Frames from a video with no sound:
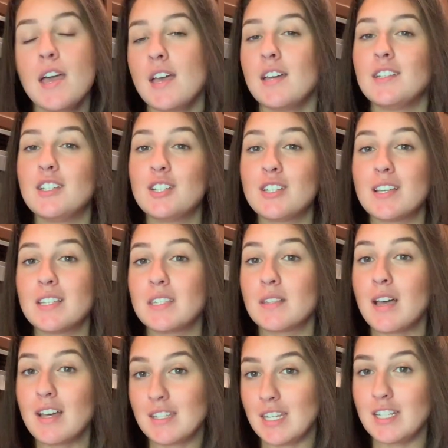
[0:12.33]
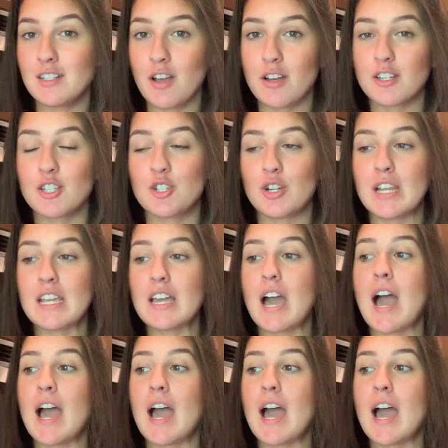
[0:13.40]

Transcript: It's just a detox drink.